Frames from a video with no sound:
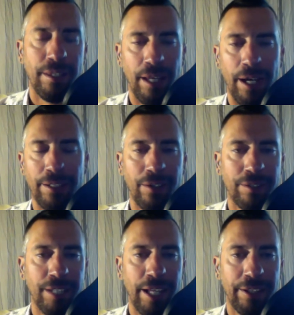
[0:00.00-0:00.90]
I know
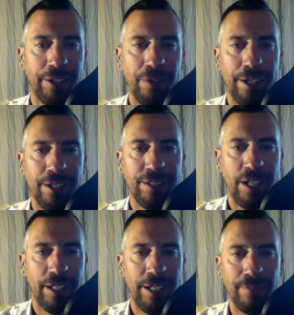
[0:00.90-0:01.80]
exactly what you're
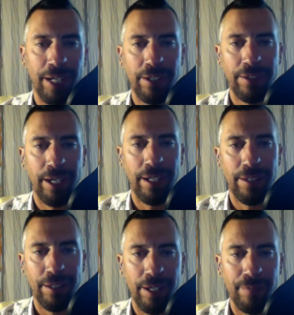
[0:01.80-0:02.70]
talking about
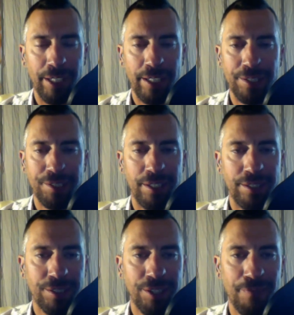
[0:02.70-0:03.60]
there, because
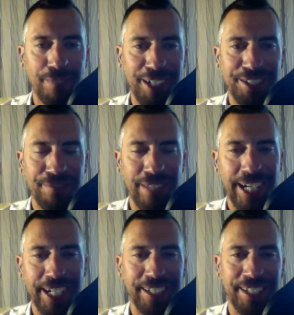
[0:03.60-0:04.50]
there's so much of
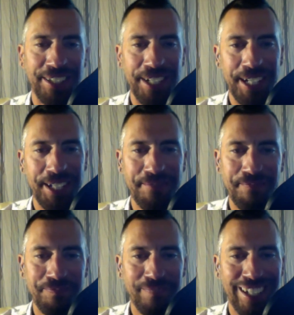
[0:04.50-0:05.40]
that in like
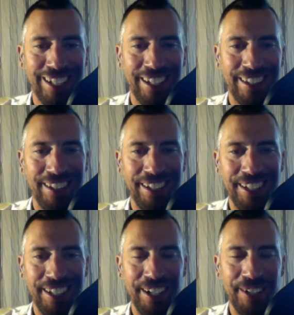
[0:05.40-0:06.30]

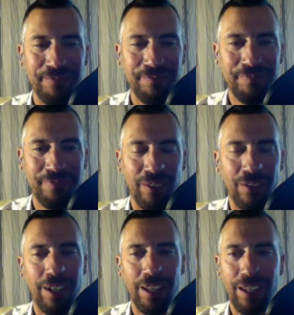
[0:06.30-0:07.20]
the
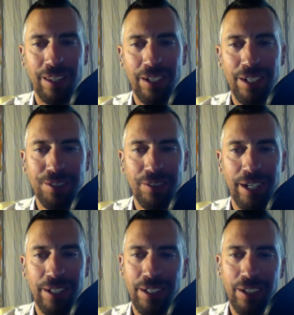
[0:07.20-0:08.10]
well, there is
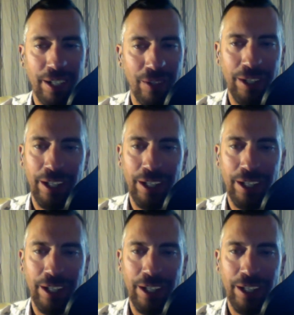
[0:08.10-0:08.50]
around here anyway.